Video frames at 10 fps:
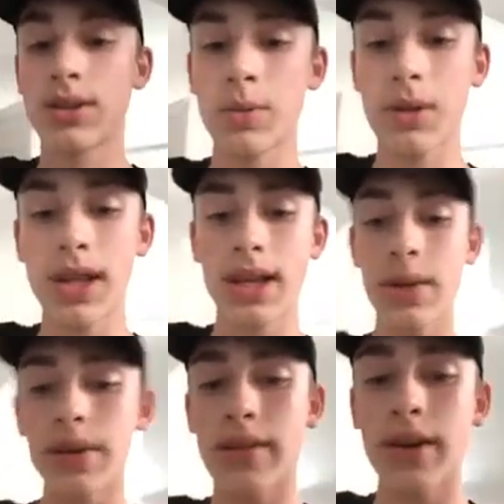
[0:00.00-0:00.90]
super laggy
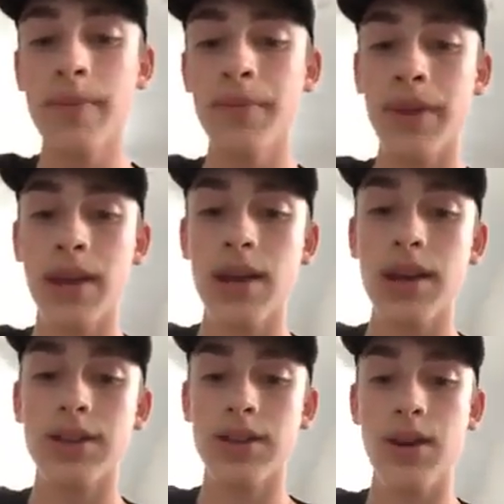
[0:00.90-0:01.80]
and whatever.
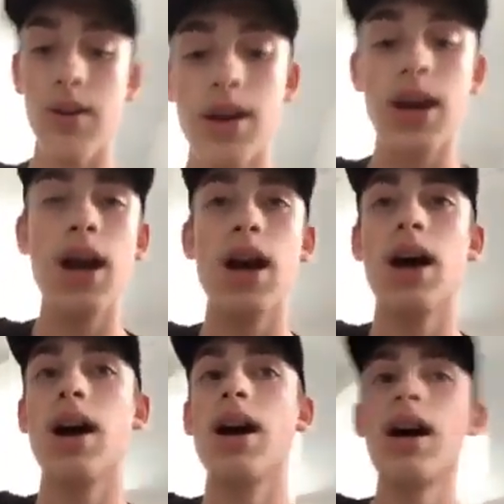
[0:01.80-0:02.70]
So
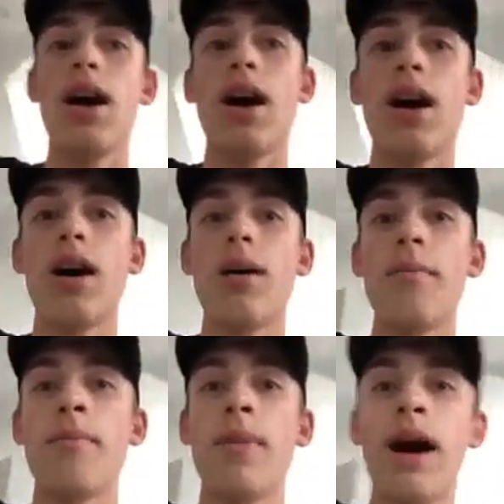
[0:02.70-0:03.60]

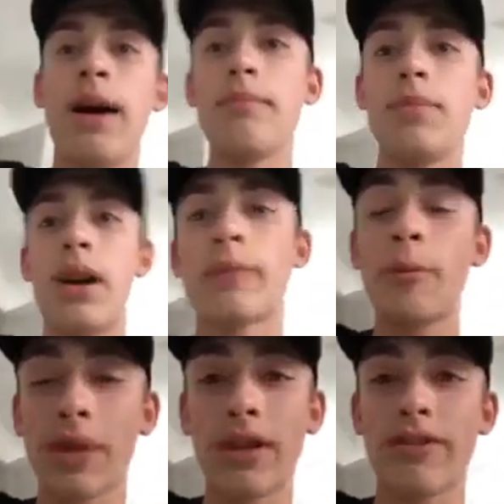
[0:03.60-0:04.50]
um, I'm not gonna be
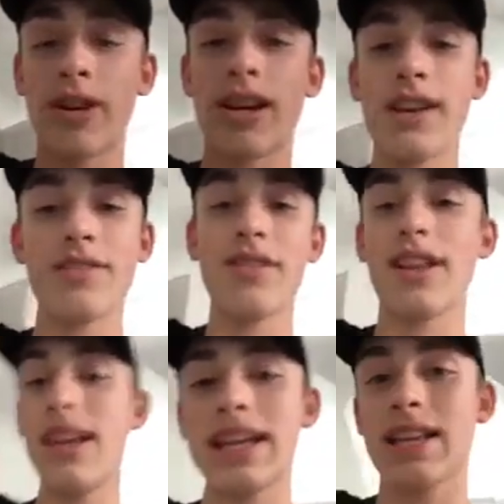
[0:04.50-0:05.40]
playing Fortnite for
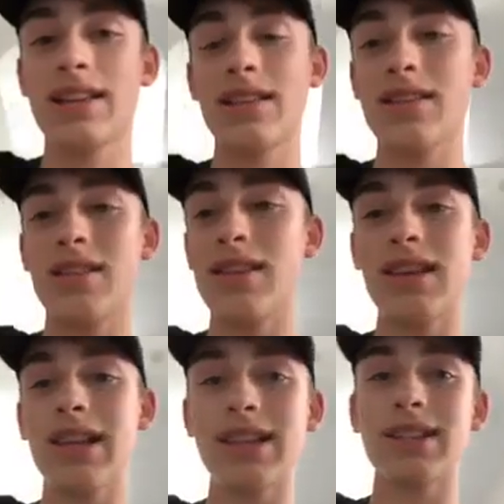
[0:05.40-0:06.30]
like
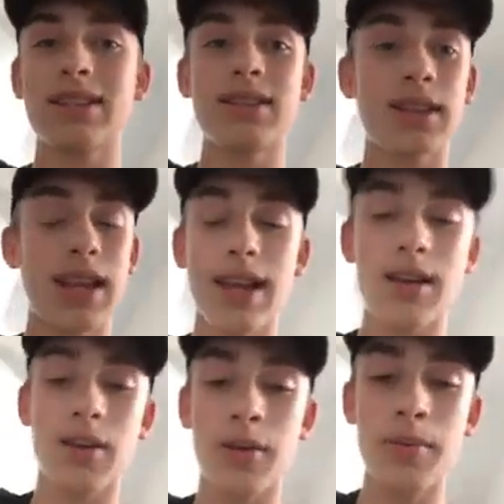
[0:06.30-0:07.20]
at least till I get
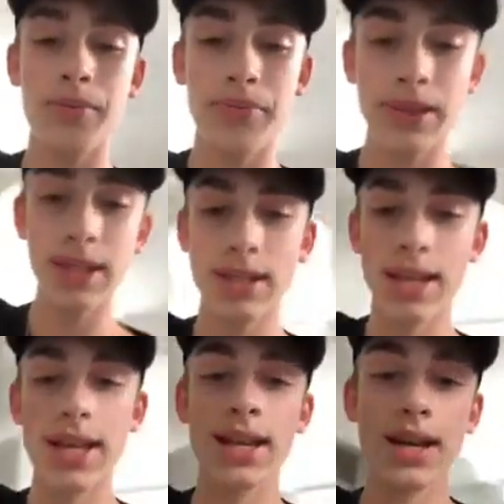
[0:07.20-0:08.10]
home into
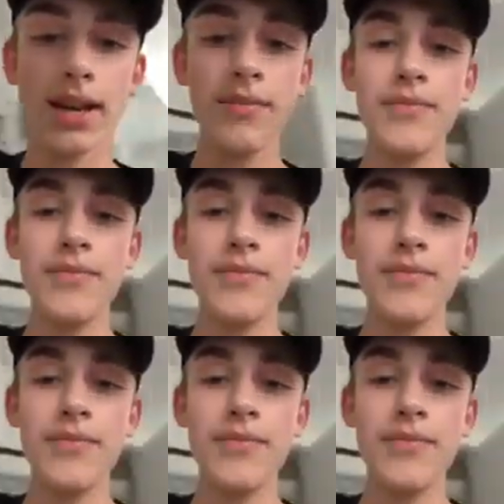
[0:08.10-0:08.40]
Canada.